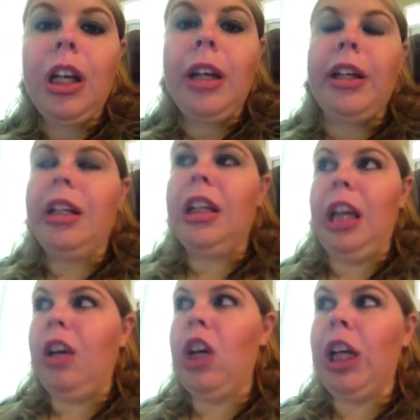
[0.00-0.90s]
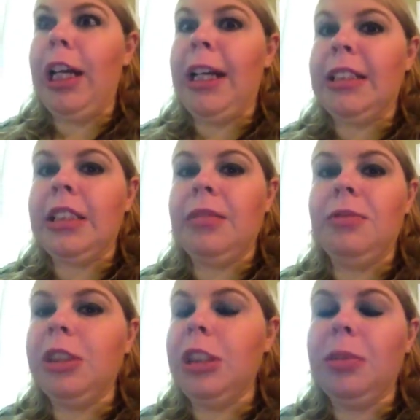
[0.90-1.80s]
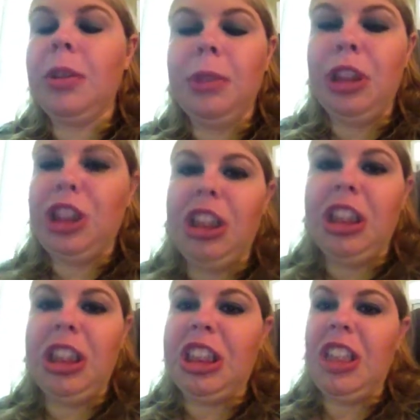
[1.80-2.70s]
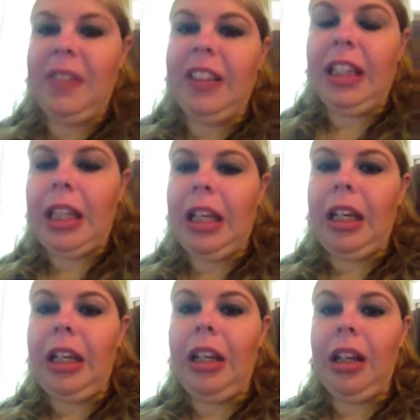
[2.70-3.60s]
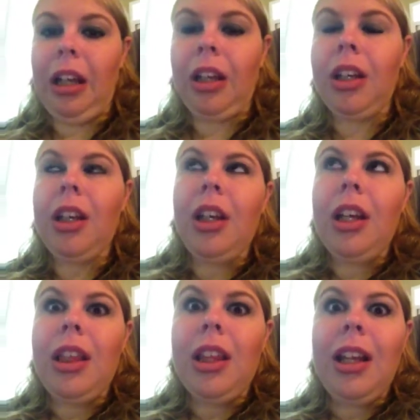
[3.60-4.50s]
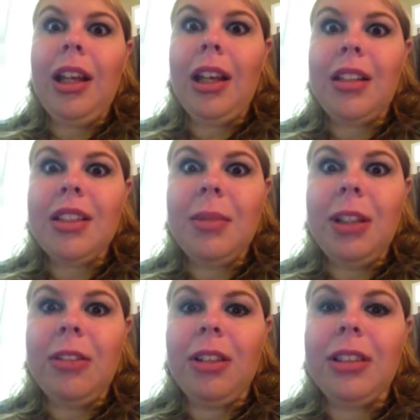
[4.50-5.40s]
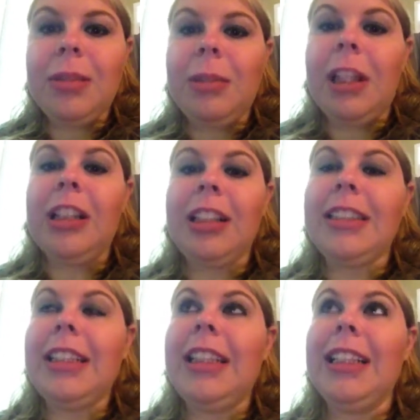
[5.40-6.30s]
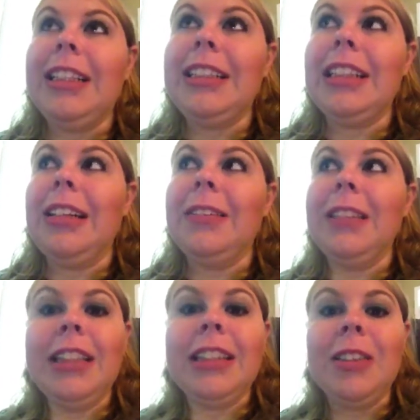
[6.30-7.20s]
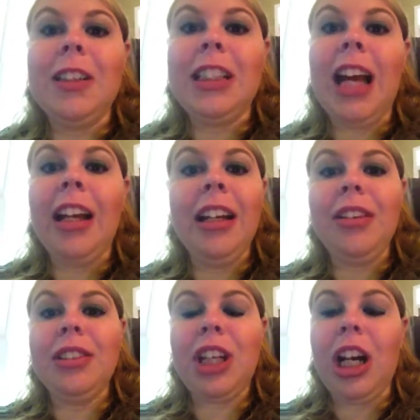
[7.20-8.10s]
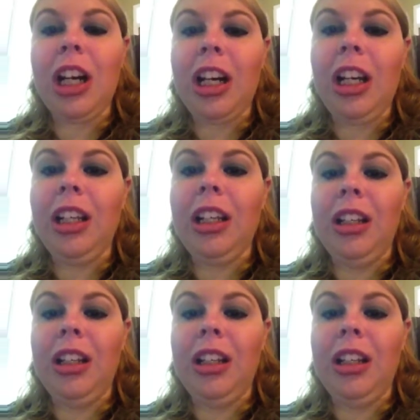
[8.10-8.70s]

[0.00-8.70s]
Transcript: And he, like, already asked them for their permission and stuff like that. And, like, then he asked me when I was up there, and I said yes. And I was, like, so excited, and I was crying.